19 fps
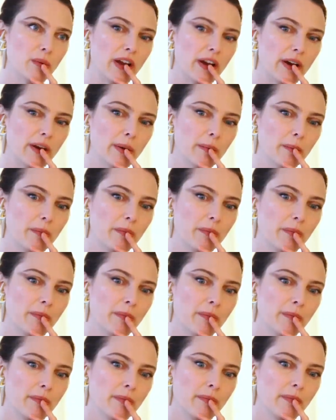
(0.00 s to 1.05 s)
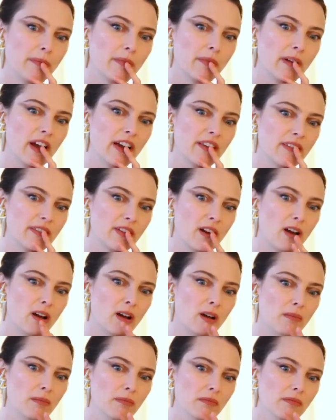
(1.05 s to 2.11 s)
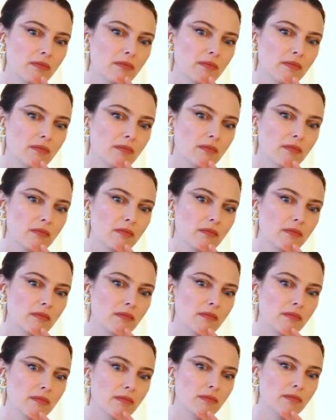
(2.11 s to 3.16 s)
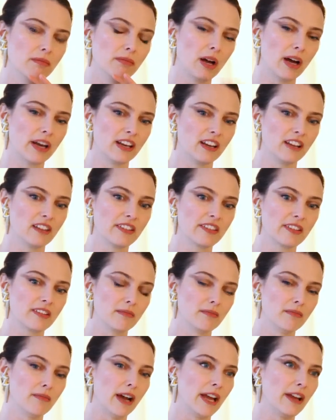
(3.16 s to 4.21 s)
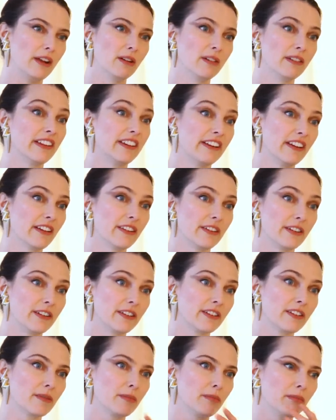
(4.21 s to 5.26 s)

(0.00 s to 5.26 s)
where I saw bodies, my own and others,